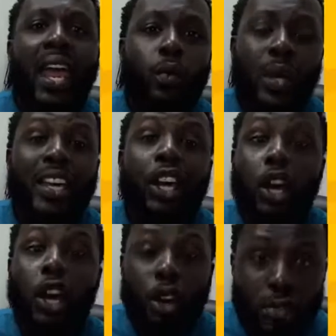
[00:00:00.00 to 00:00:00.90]
and we
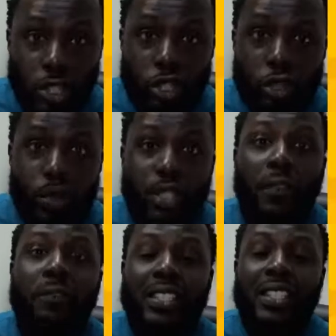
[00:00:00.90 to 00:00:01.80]
encourage you
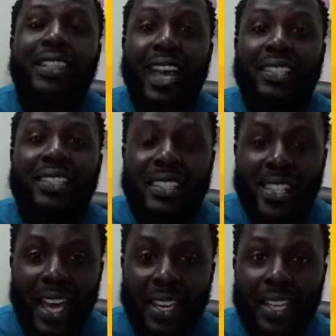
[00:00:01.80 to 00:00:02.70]
to visit that
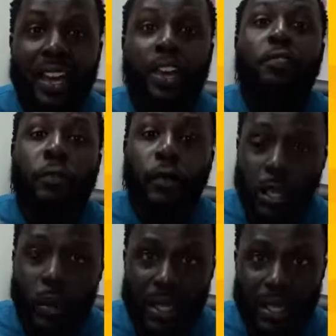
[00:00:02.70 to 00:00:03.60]
site
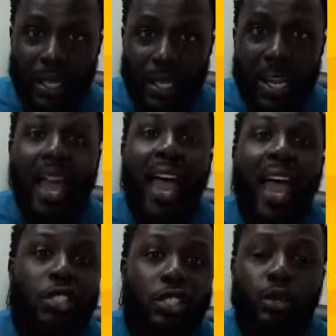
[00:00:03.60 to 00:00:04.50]
frequently
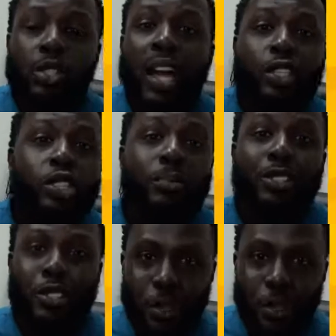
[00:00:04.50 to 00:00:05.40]
as those
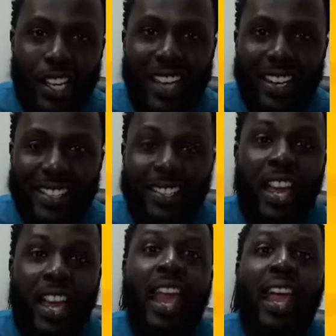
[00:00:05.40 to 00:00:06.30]
scholarships do change.